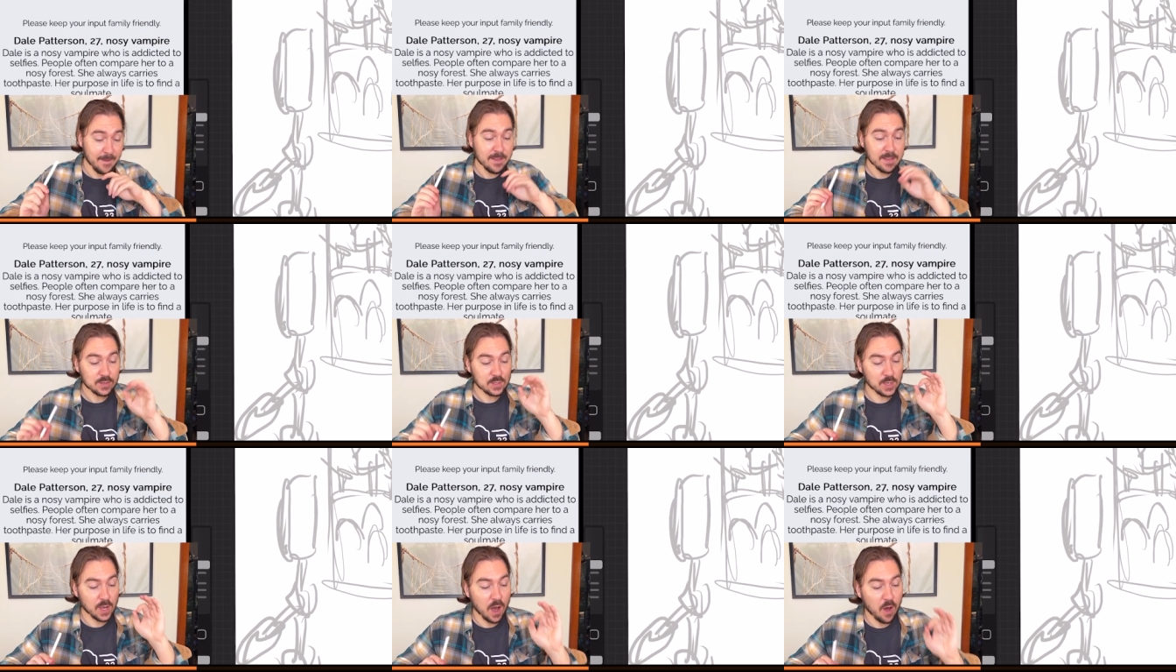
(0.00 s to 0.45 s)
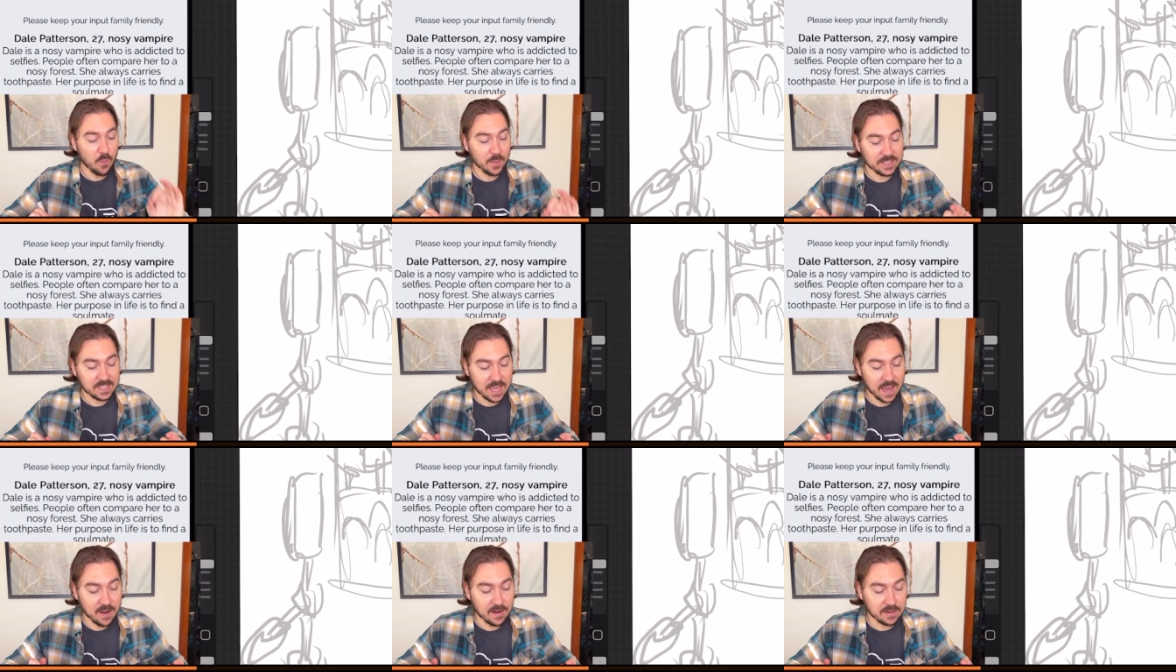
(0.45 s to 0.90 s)
She always
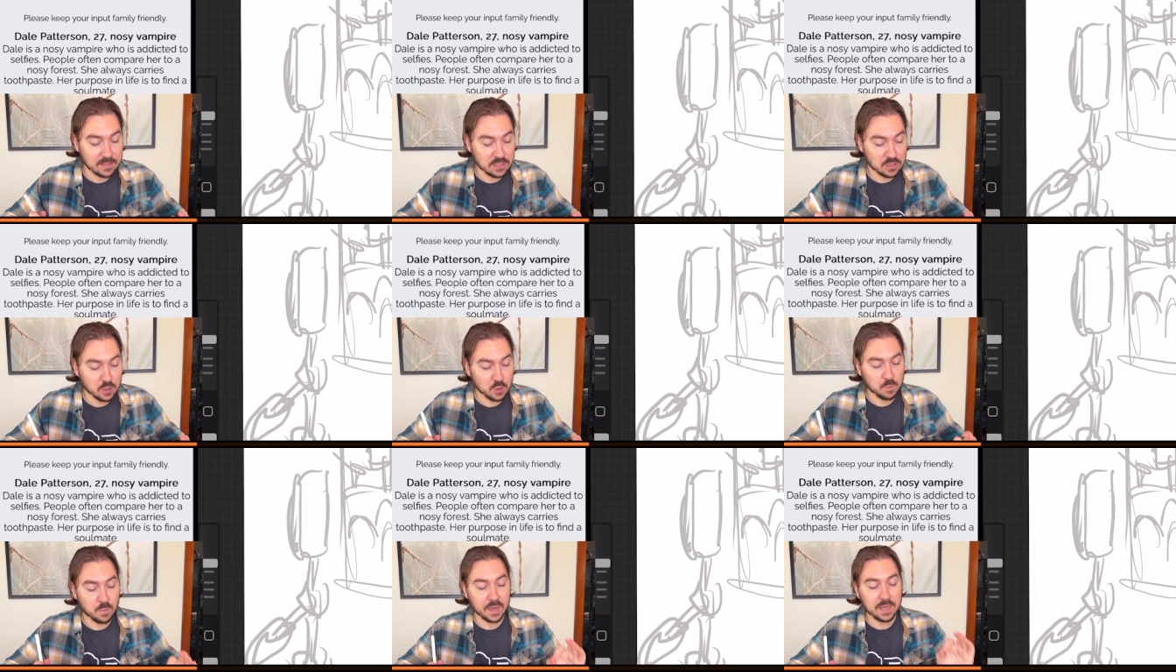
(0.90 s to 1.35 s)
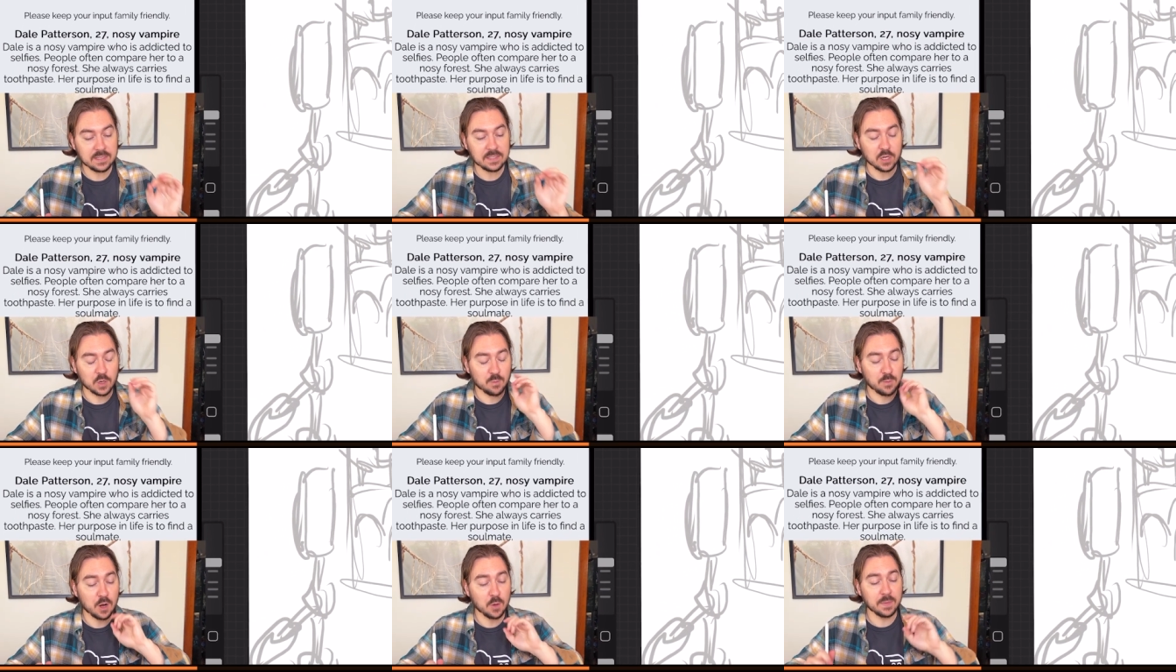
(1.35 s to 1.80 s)
carries toothpaste,
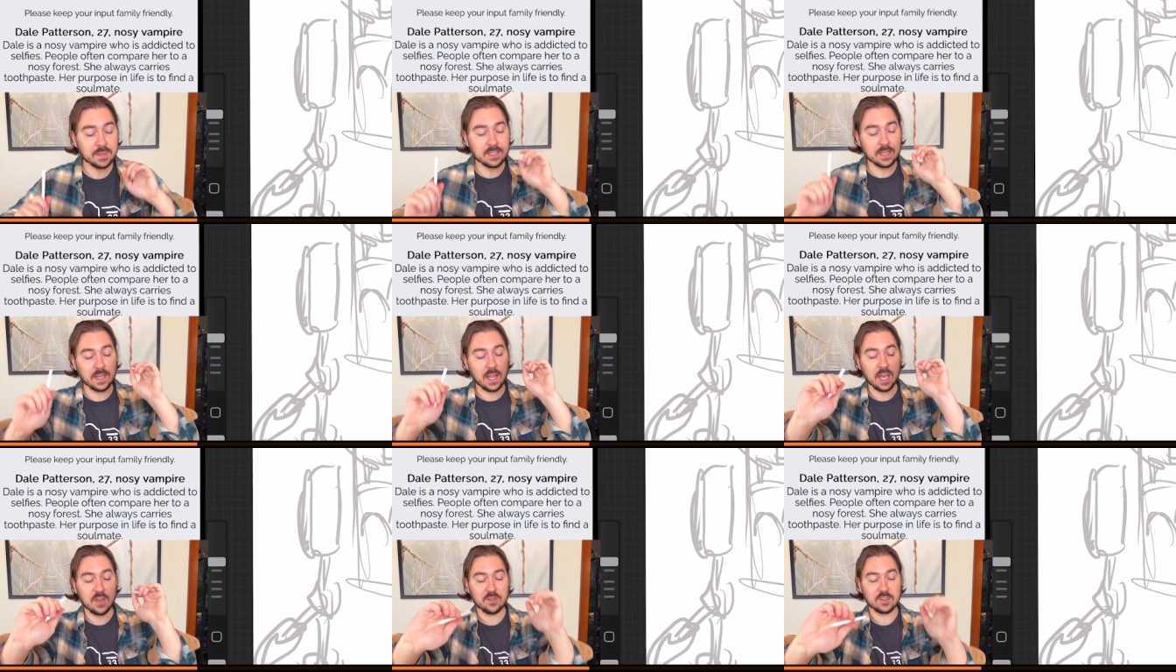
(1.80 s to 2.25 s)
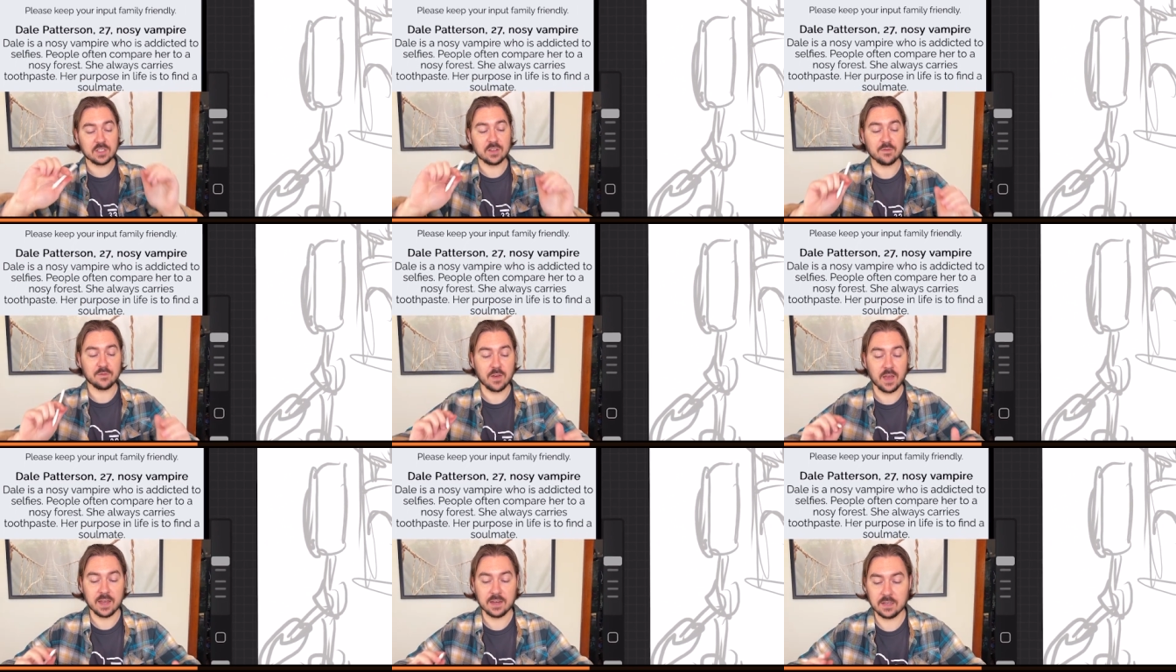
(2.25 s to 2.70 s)
her purpose in life is to
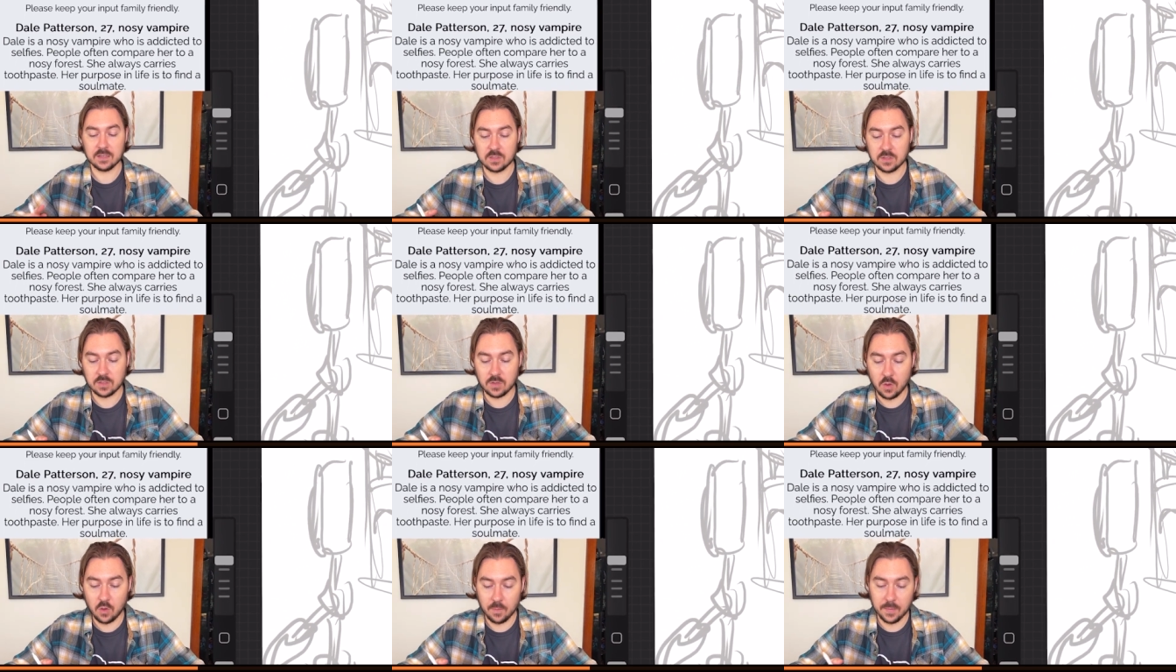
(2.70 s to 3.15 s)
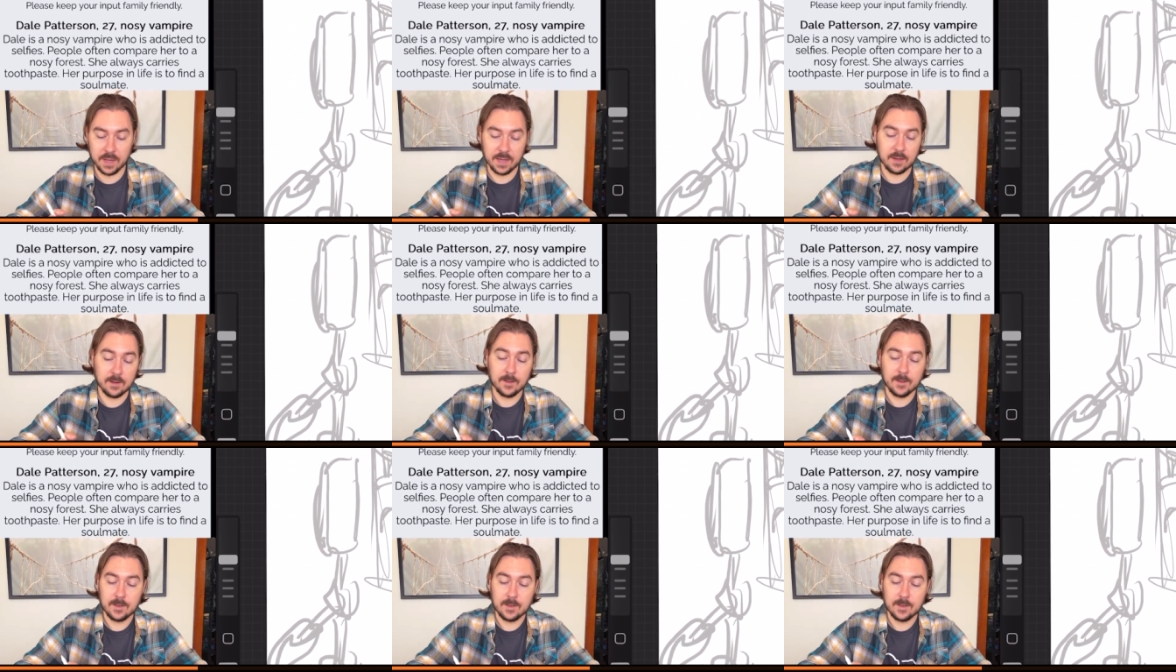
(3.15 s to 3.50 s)
find a soulmate.